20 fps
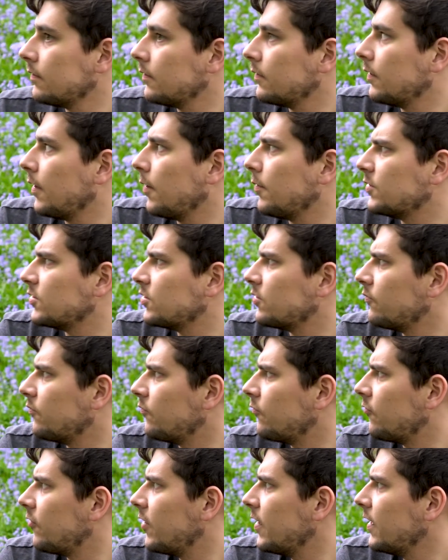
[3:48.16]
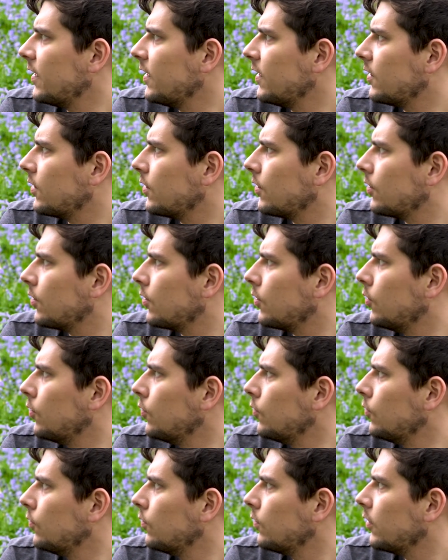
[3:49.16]
There is some really
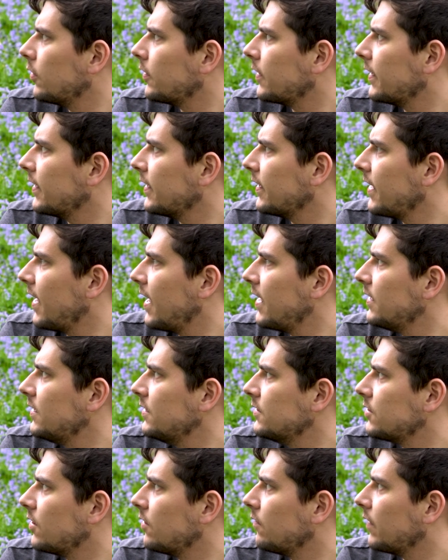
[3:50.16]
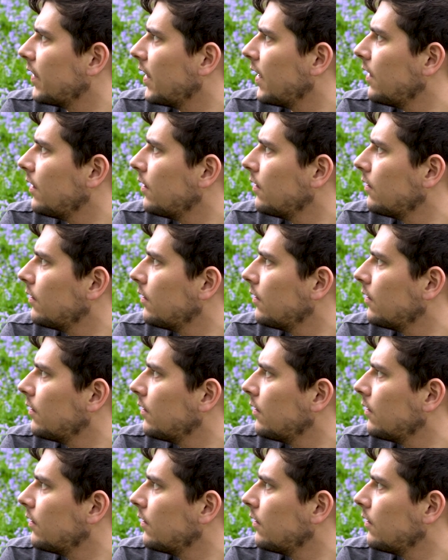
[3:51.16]
cool looking haze over there.